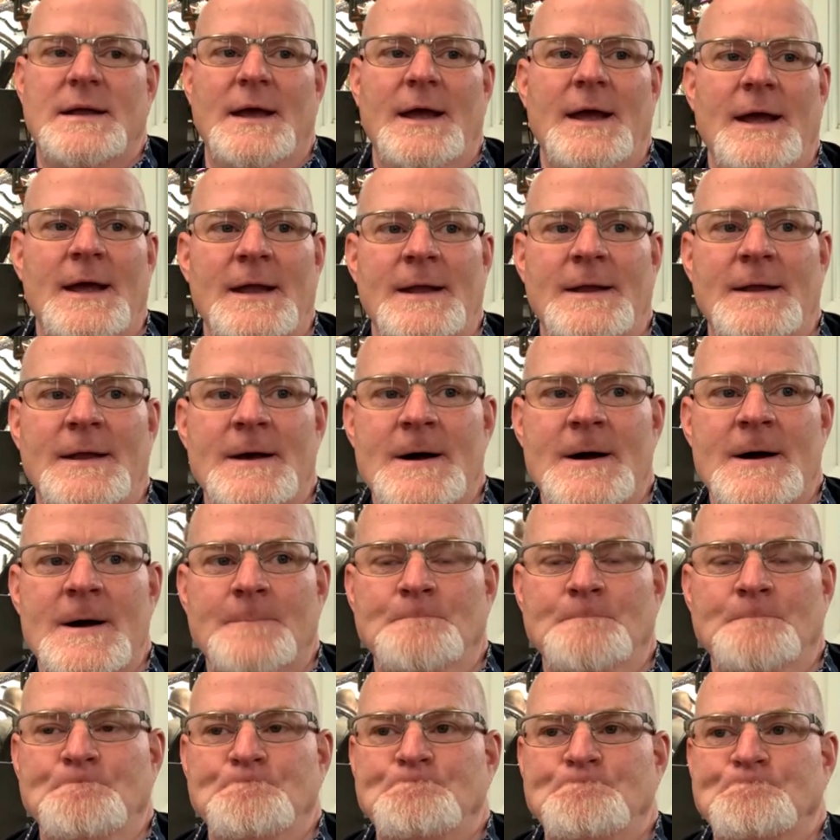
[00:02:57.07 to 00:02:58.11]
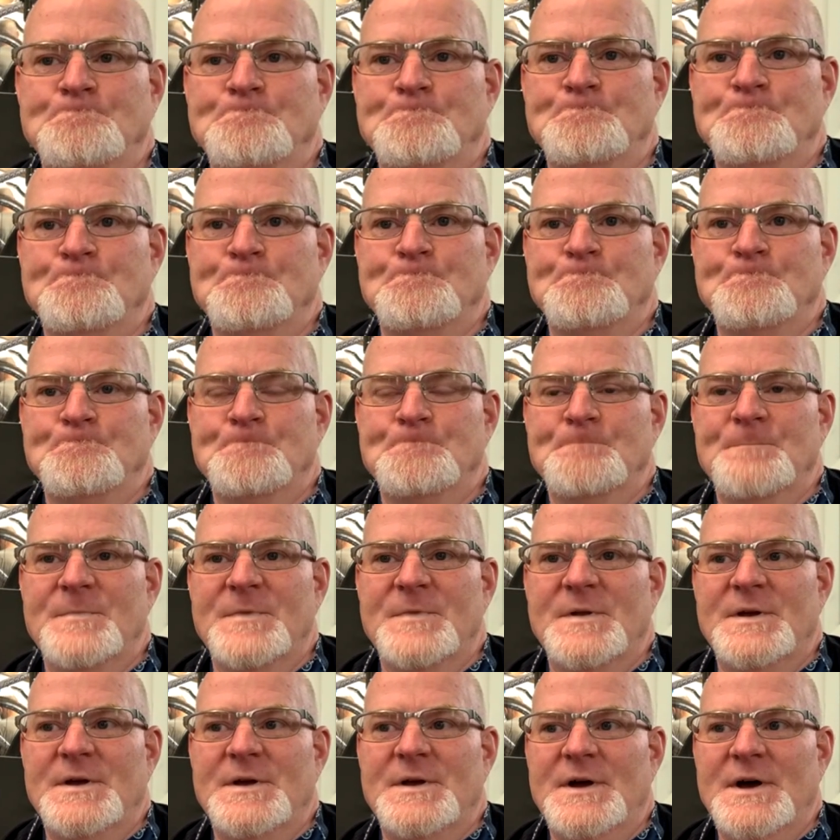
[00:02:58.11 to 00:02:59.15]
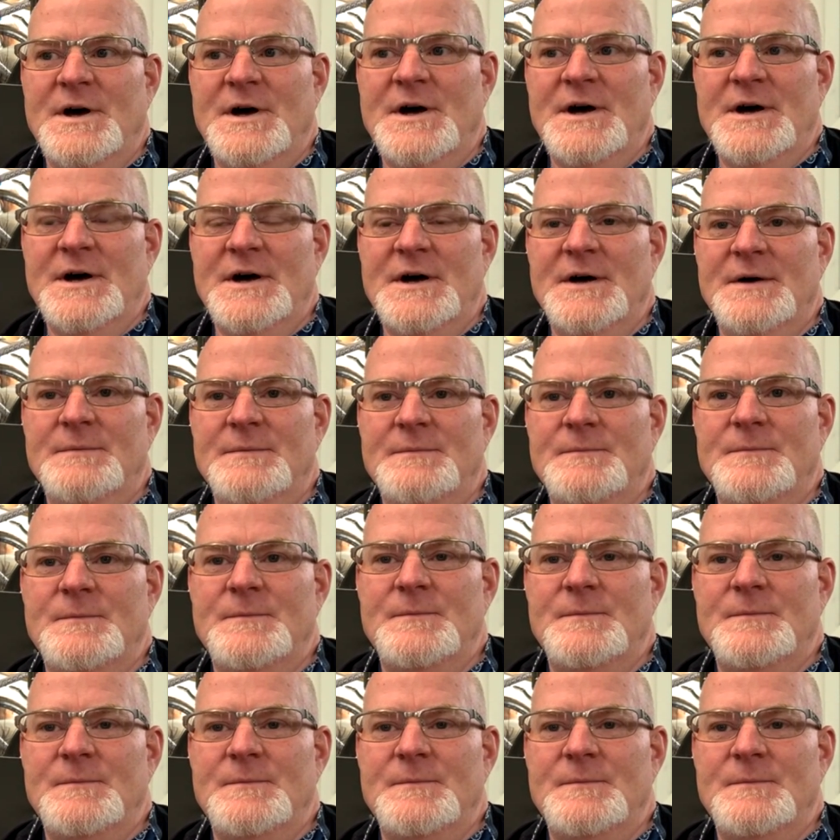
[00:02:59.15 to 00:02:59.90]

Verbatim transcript: And um, uh,